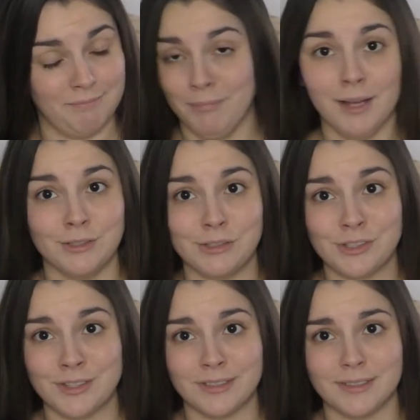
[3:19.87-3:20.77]

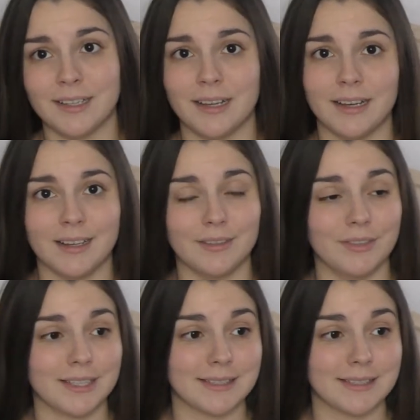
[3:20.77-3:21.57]
bunch of